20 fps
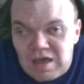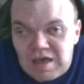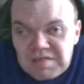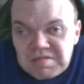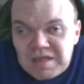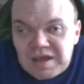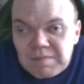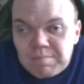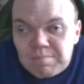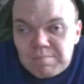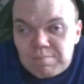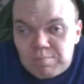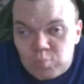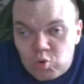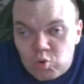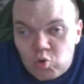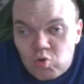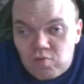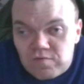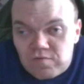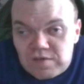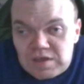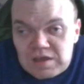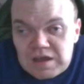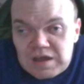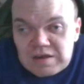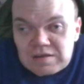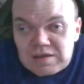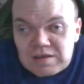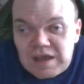second movie,
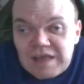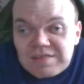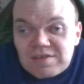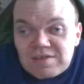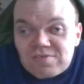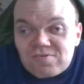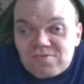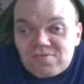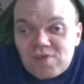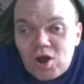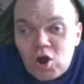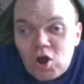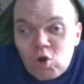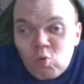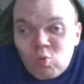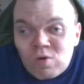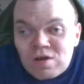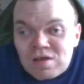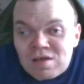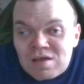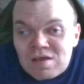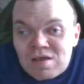and they actually show